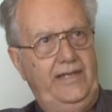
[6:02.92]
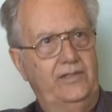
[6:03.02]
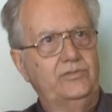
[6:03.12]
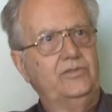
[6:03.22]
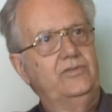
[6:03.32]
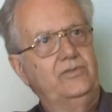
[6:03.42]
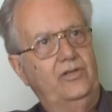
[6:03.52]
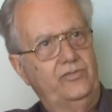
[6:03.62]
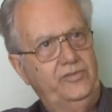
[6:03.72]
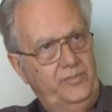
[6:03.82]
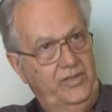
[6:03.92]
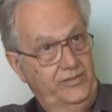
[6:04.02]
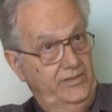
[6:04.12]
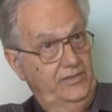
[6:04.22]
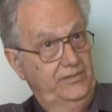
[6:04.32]
out of the
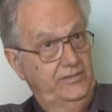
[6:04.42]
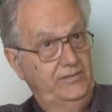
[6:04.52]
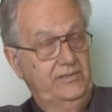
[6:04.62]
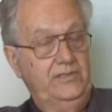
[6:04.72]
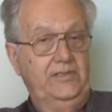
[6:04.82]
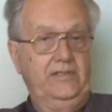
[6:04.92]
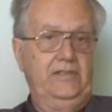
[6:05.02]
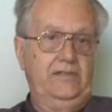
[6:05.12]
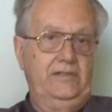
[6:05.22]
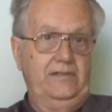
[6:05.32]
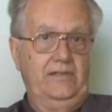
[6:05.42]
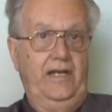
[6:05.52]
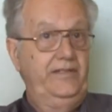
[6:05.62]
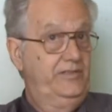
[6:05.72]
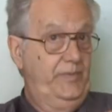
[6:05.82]
bottle.
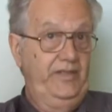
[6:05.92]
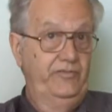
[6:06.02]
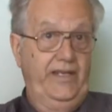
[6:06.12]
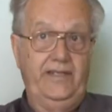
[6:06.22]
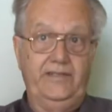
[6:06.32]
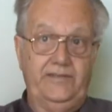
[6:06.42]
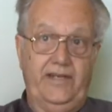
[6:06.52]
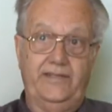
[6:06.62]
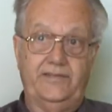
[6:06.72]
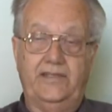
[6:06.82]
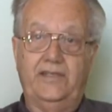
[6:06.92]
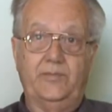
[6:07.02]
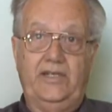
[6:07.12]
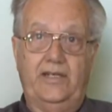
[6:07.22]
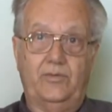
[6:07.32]
And it's been very interesting. I
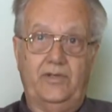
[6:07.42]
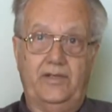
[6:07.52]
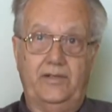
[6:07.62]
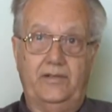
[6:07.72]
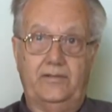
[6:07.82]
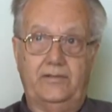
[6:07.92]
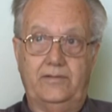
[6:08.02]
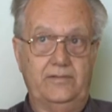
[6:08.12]
mean, one